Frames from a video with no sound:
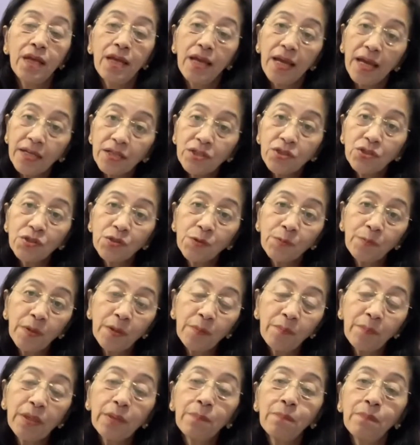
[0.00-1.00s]

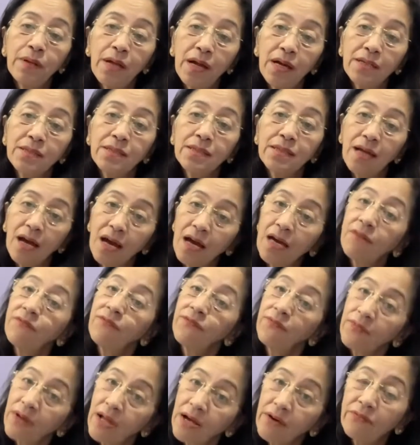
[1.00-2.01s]
Angiospermic plants are
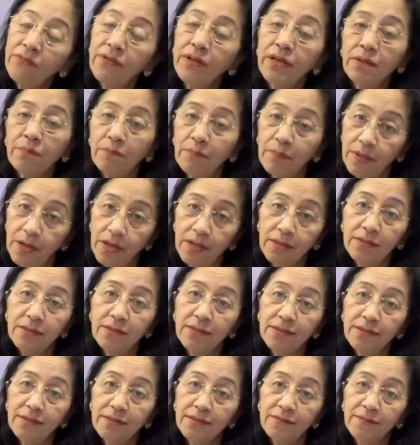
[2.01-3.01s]
flowering
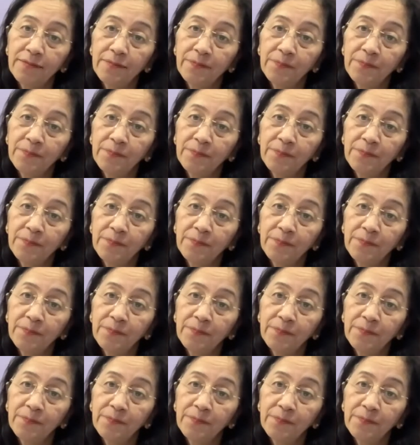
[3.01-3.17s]
plants,